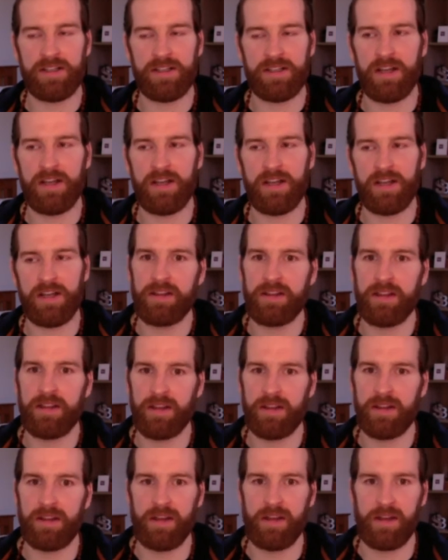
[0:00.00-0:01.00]
from
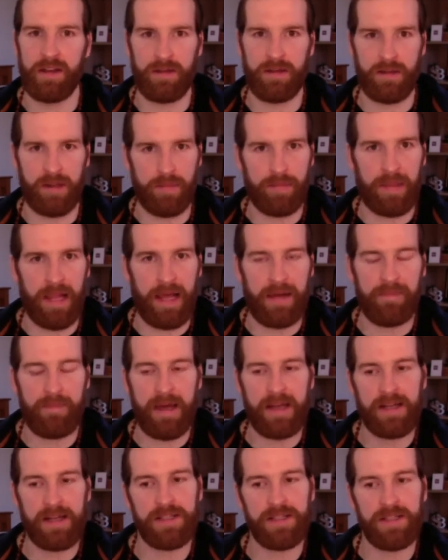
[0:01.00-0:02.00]
the plant
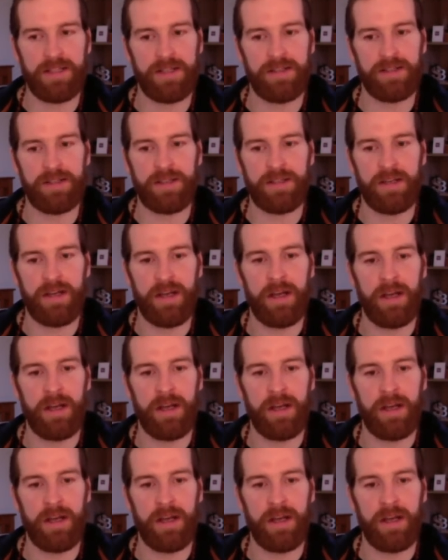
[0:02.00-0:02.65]
medicines,